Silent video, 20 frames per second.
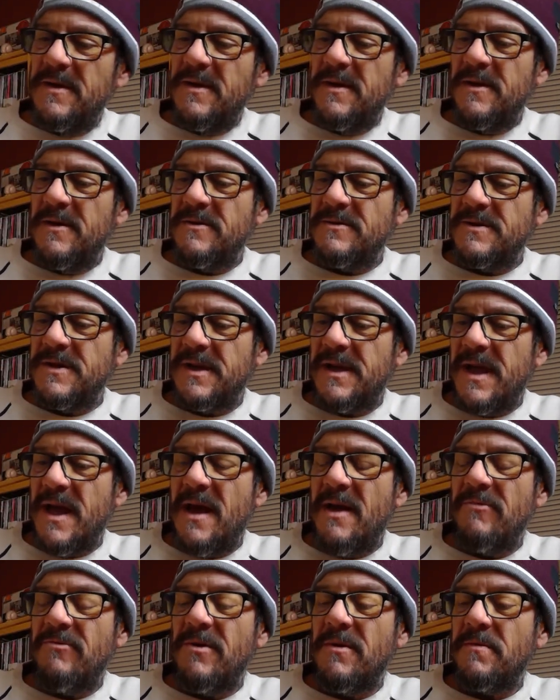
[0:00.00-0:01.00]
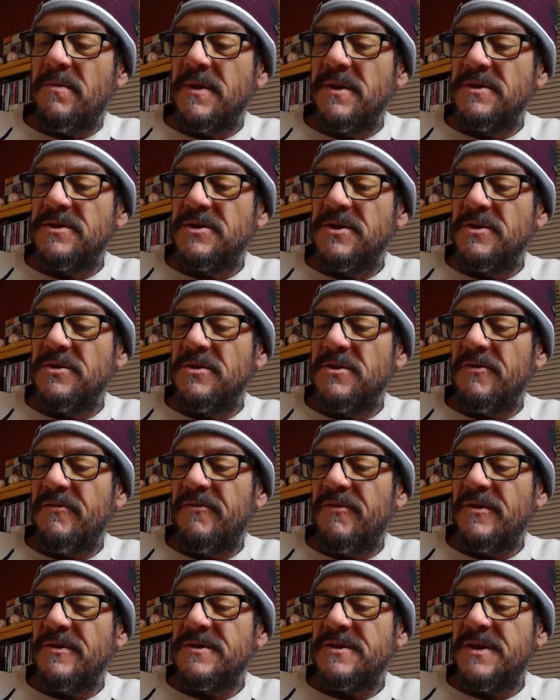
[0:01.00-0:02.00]
Here's a Cal Ripken Jr.
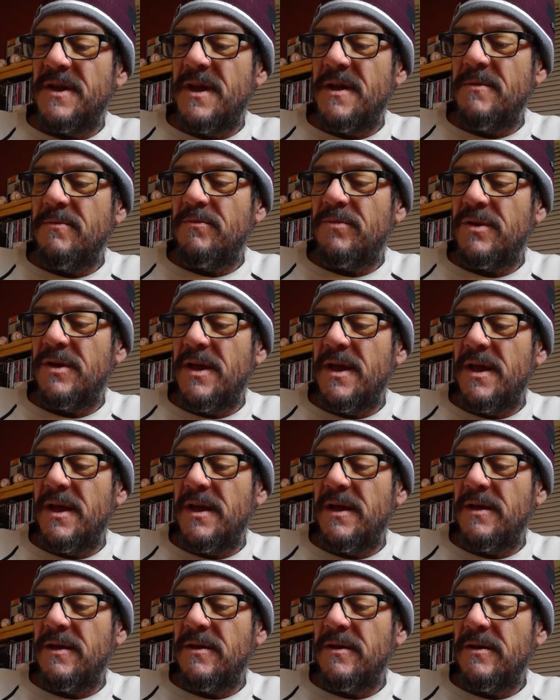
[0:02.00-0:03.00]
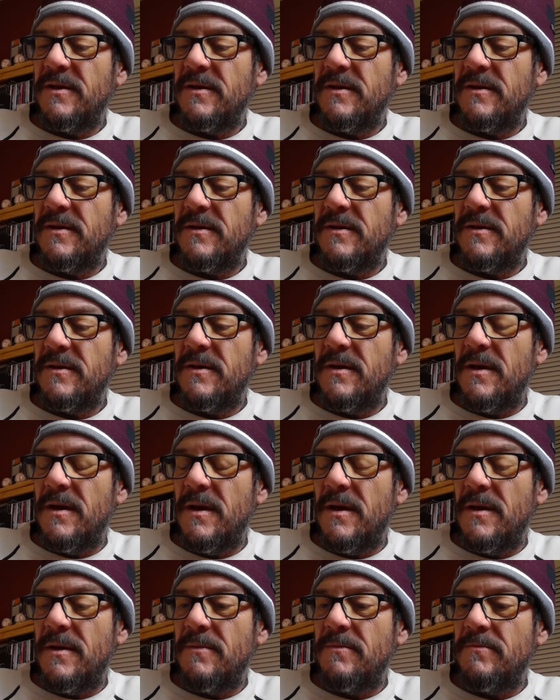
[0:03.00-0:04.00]
first time playing
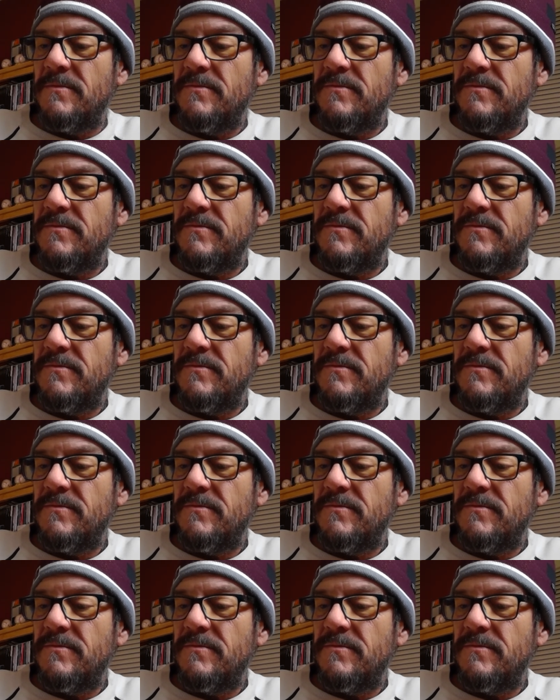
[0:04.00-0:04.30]
young